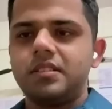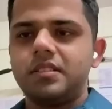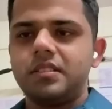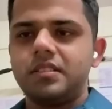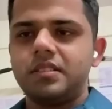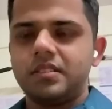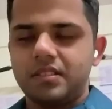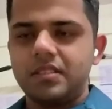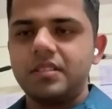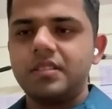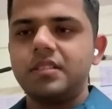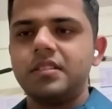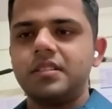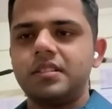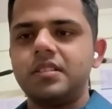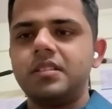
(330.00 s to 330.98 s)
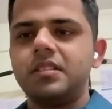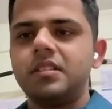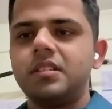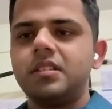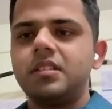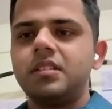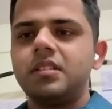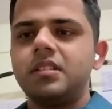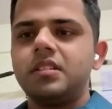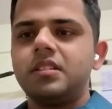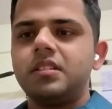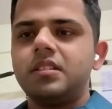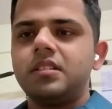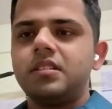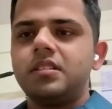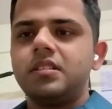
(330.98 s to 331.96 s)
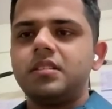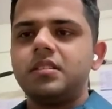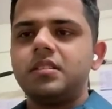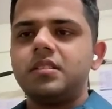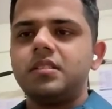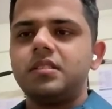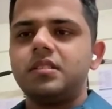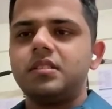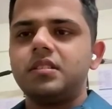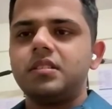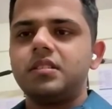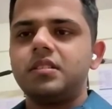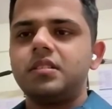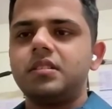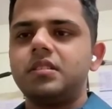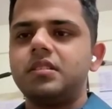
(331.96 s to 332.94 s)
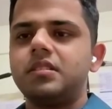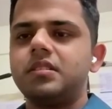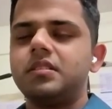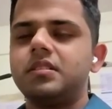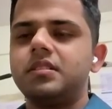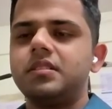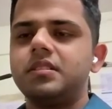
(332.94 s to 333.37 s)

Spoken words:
(silent)